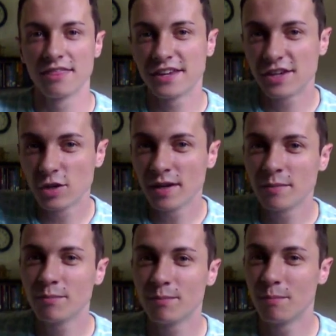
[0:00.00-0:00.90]
The
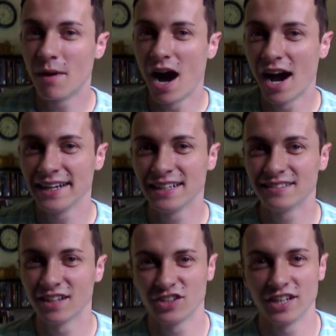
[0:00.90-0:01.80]
human mind
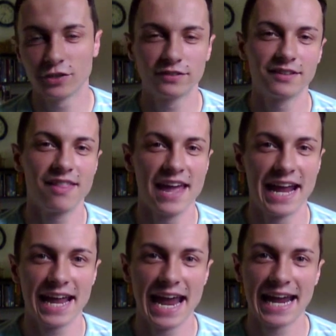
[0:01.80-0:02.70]
is such an interesting
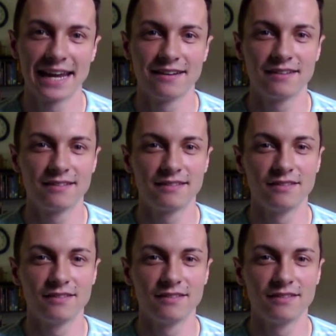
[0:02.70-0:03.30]
thing, and